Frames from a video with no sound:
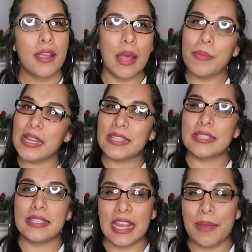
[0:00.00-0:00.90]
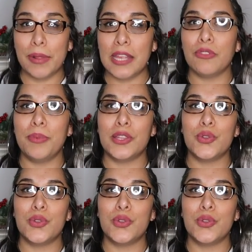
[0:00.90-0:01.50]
Coming in second place would be